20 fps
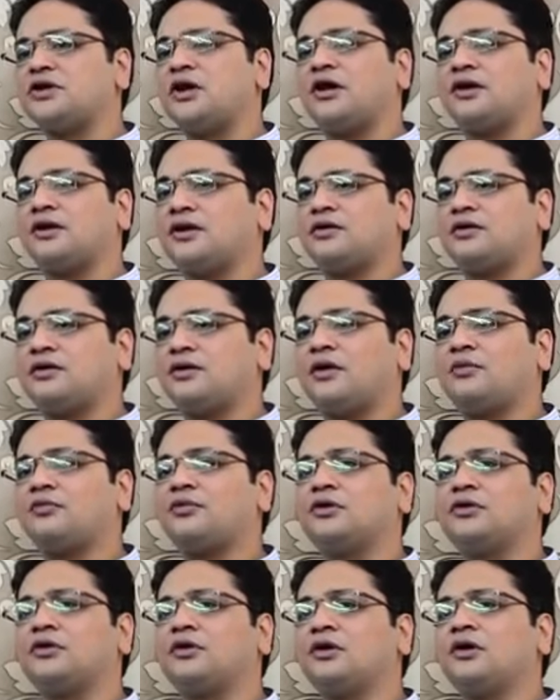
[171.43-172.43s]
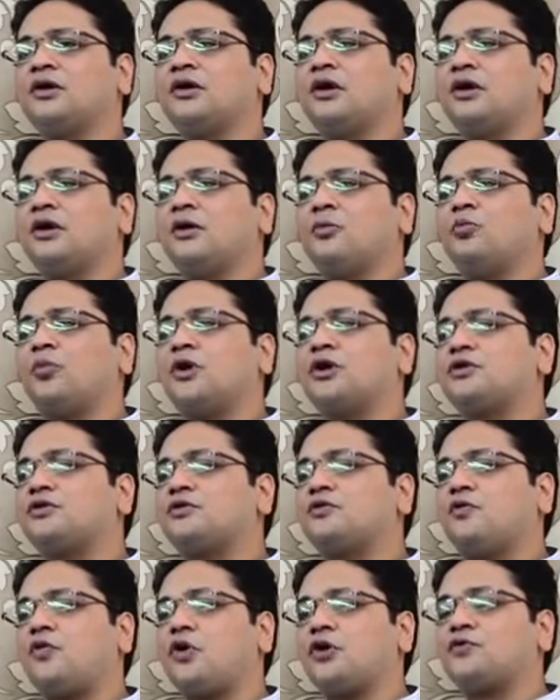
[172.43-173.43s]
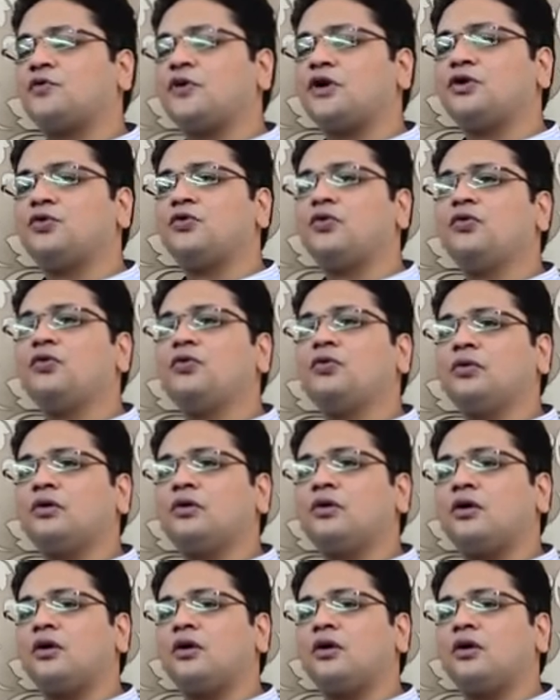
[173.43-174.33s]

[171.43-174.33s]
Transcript: done. But what we do